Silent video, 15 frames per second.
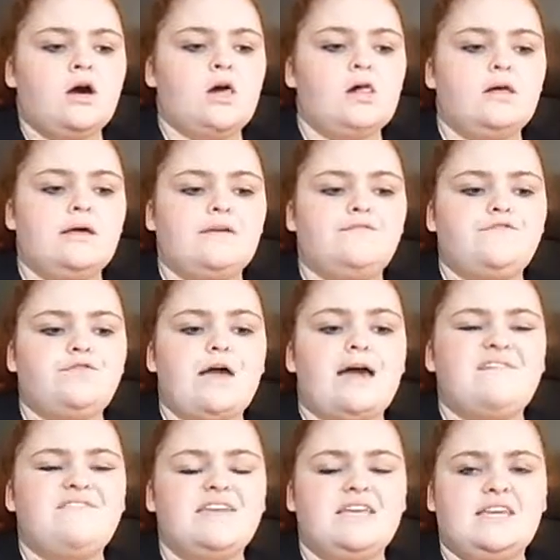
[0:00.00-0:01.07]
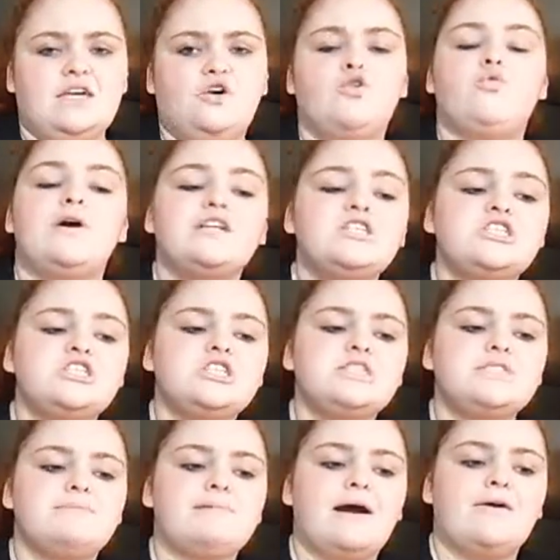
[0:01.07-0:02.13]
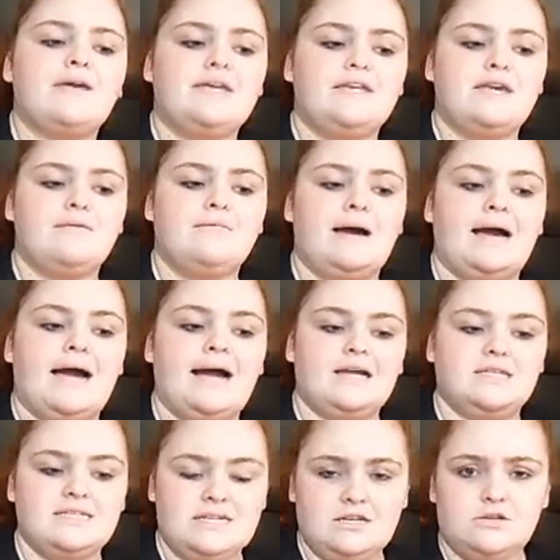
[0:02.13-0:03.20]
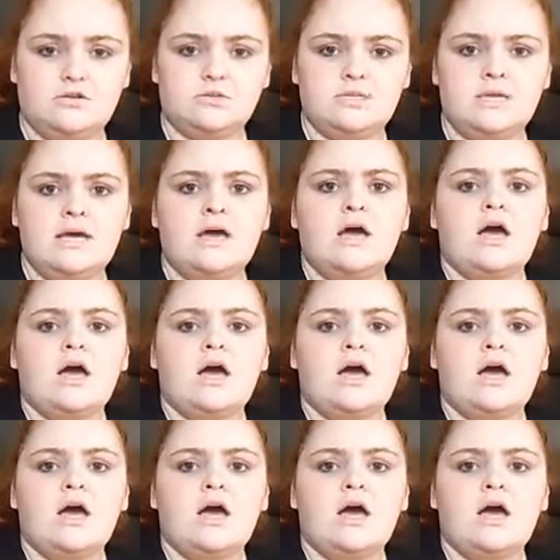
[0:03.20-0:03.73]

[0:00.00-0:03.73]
If you have any questions about any of my ideals,